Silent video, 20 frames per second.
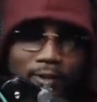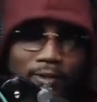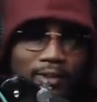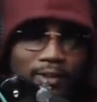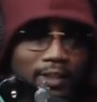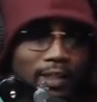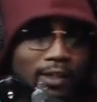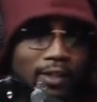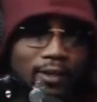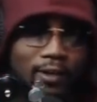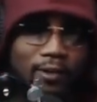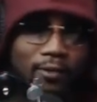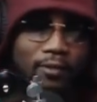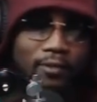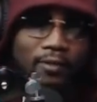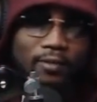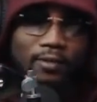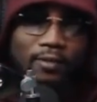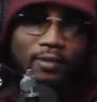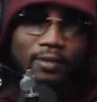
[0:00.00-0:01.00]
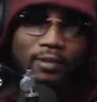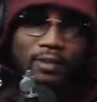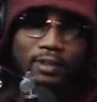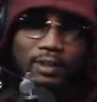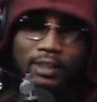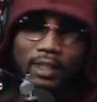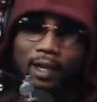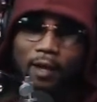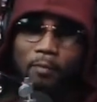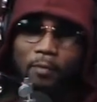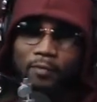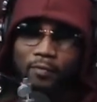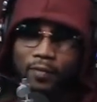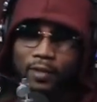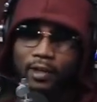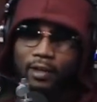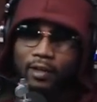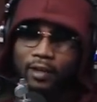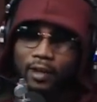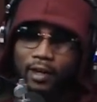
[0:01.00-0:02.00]
say no. Say I'm gonna
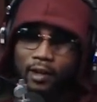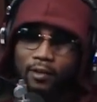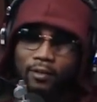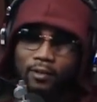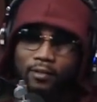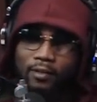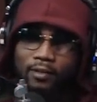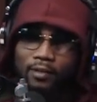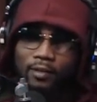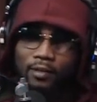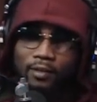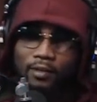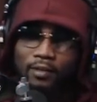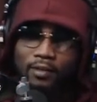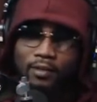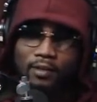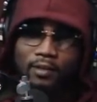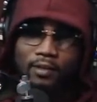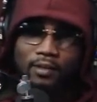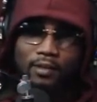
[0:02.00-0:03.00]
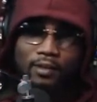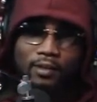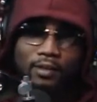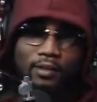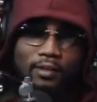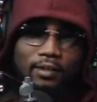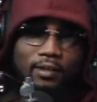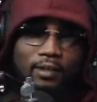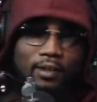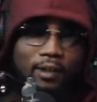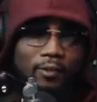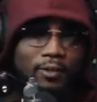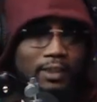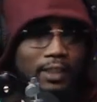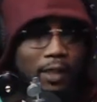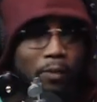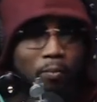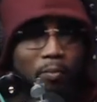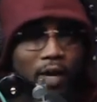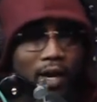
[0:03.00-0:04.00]
figure it out. Don't say
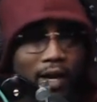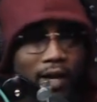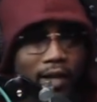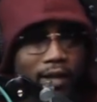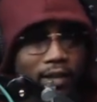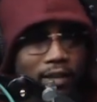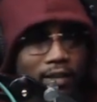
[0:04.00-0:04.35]
bye.